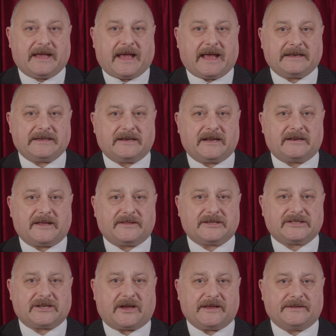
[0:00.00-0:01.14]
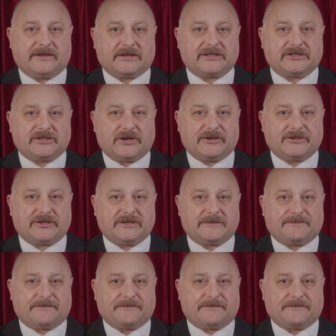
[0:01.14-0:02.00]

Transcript: And in another sign that Sturgeon's